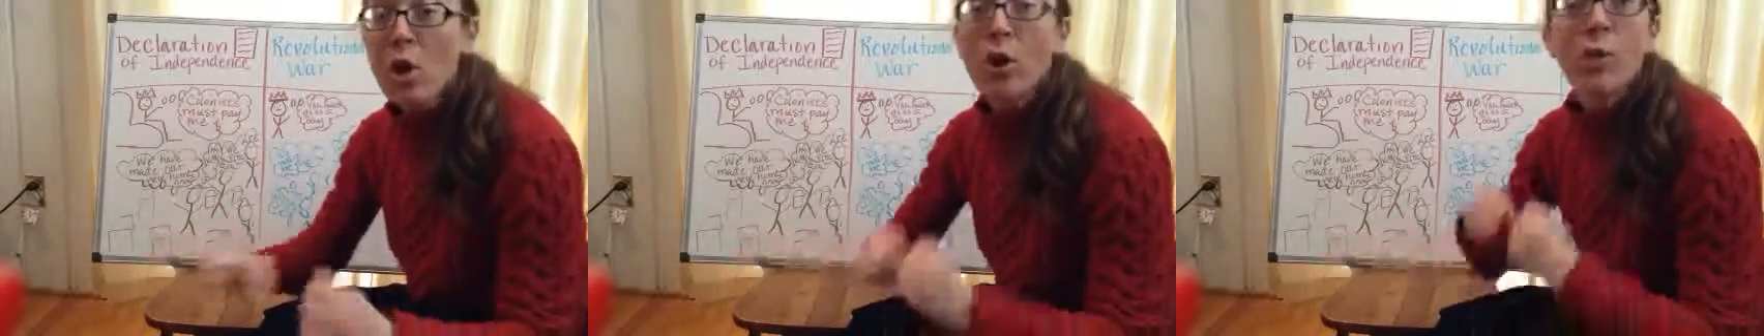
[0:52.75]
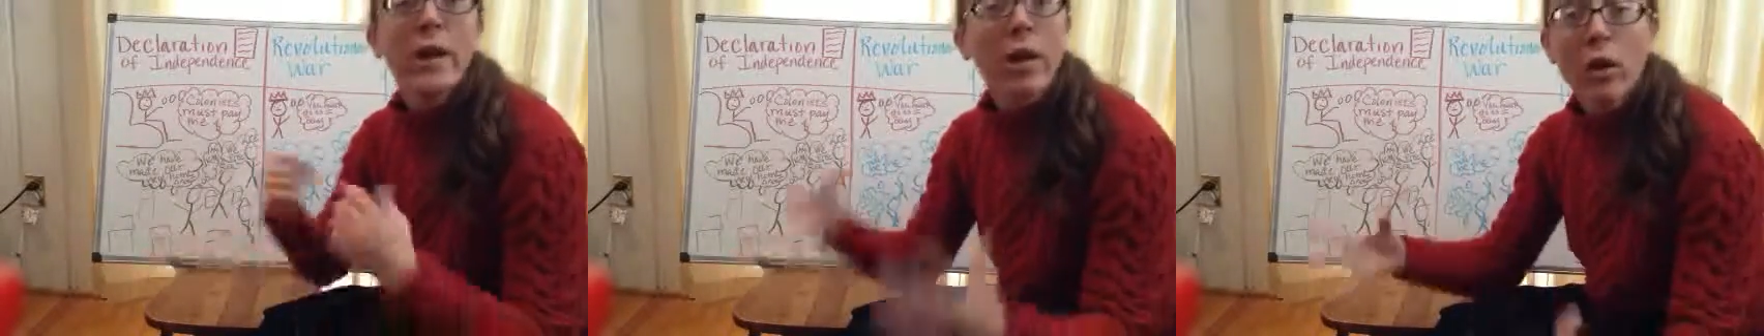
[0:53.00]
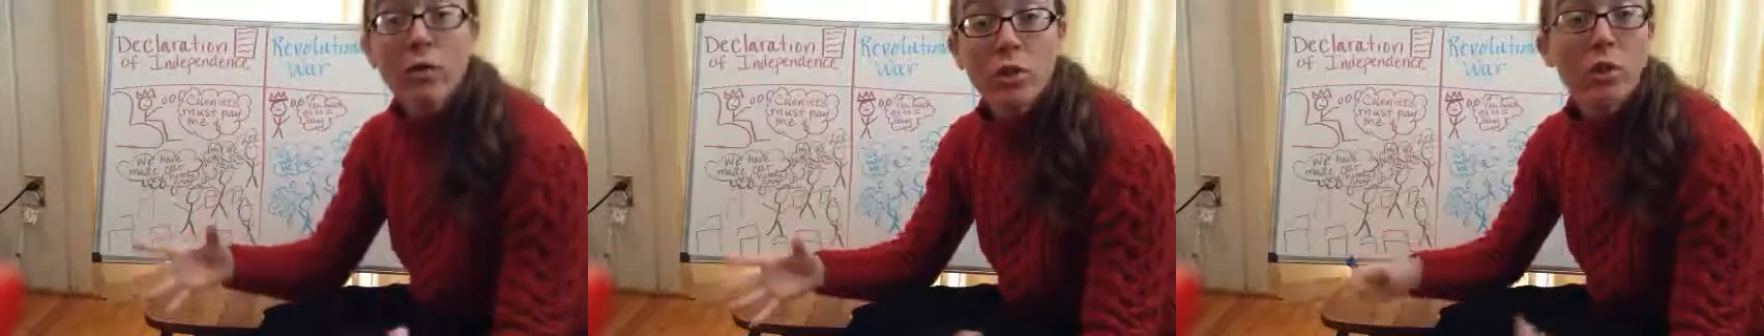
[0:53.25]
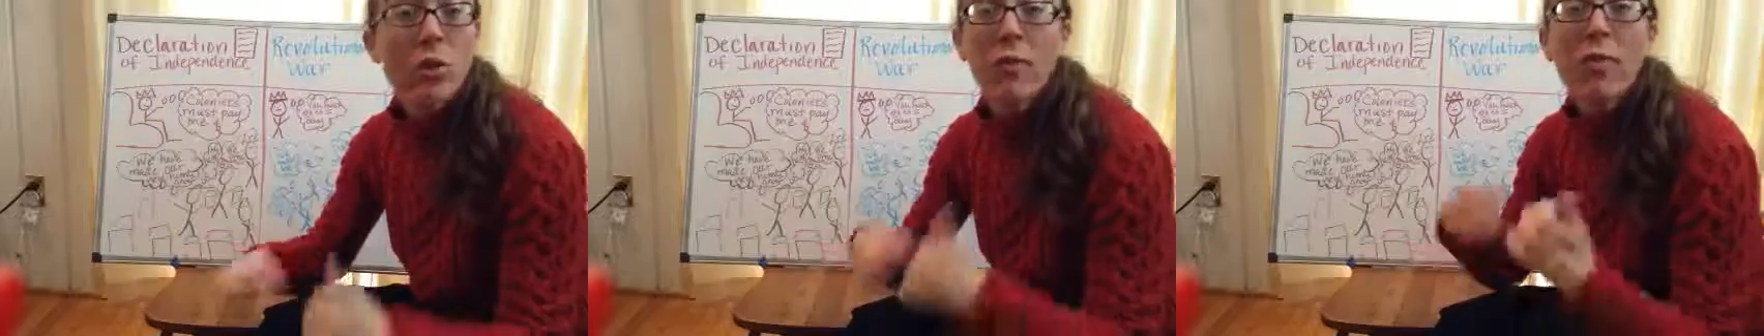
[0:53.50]
who we go
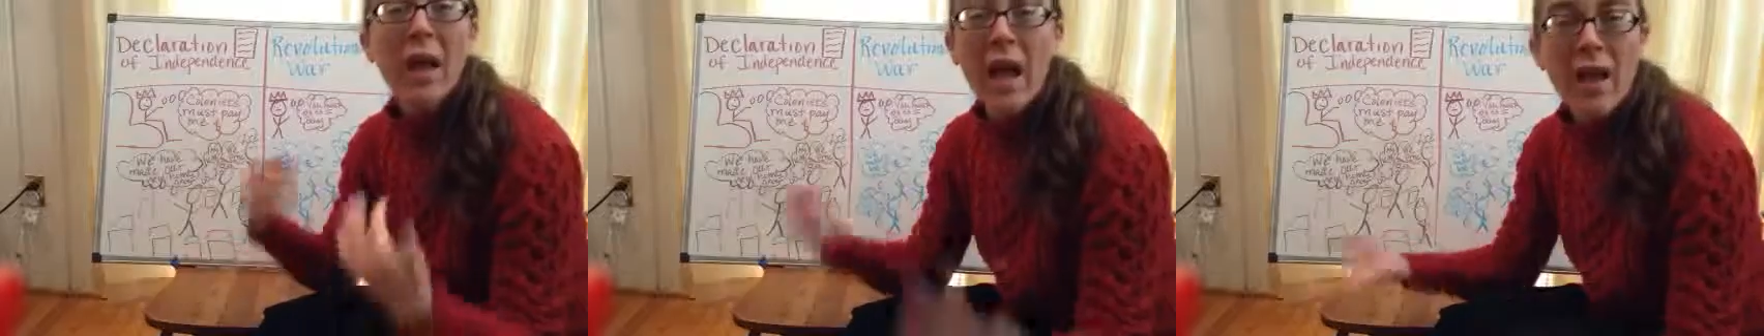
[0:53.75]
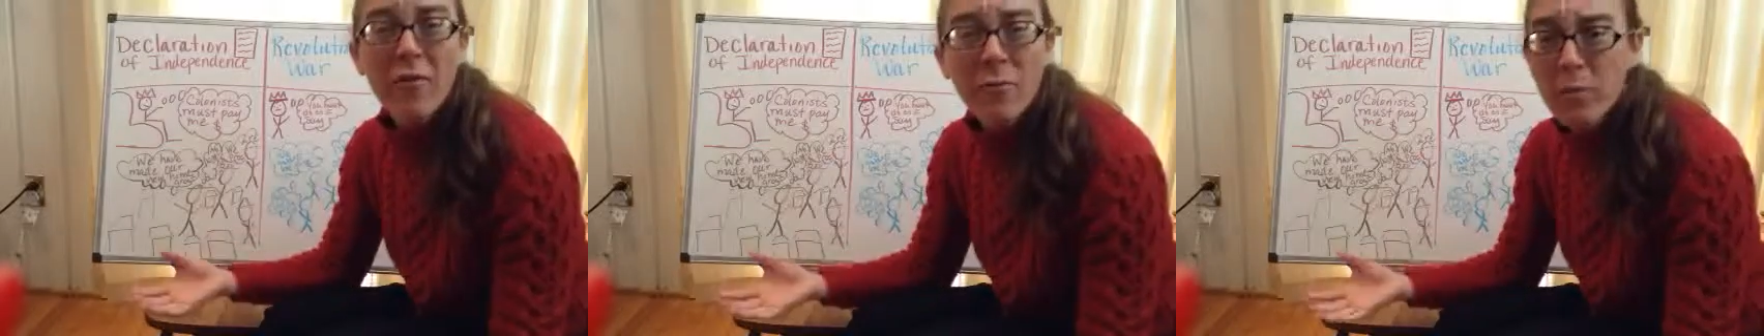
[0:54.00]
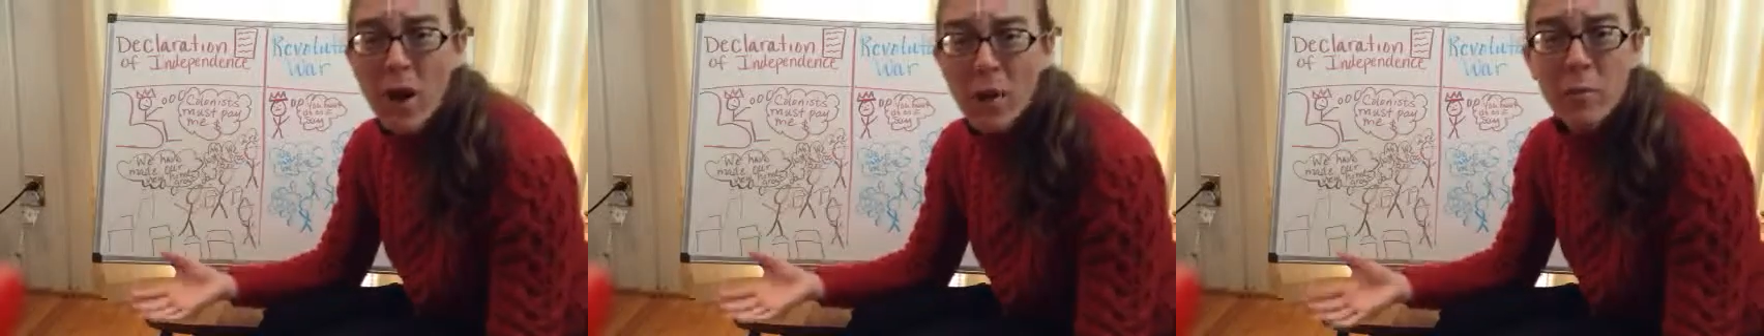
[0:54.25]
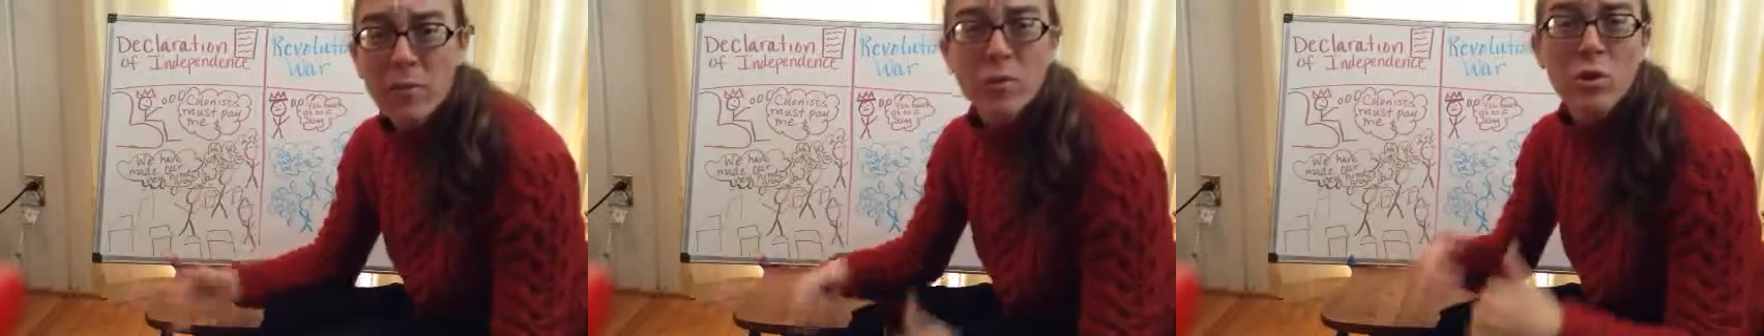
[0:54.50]
to if we have
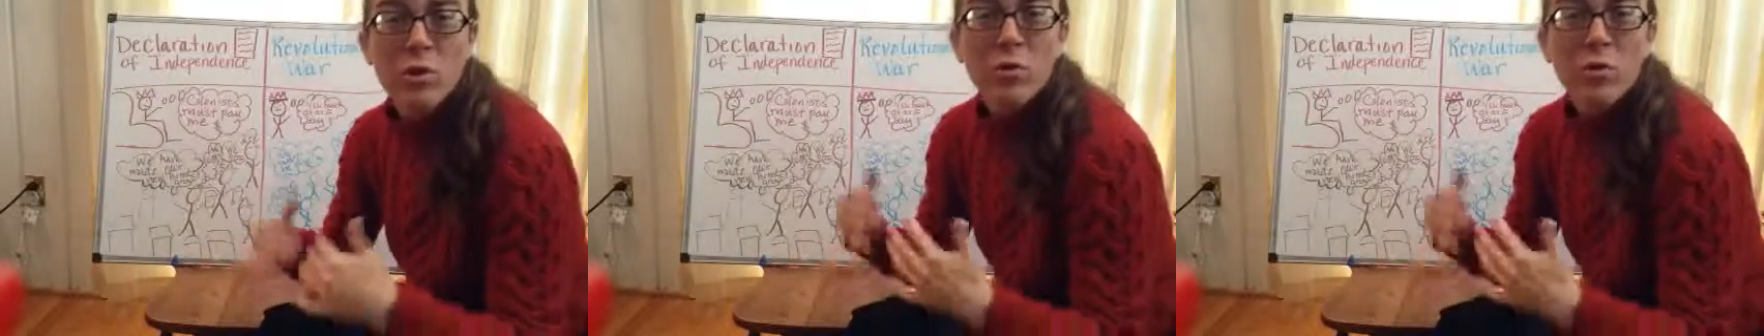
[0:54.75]
problems or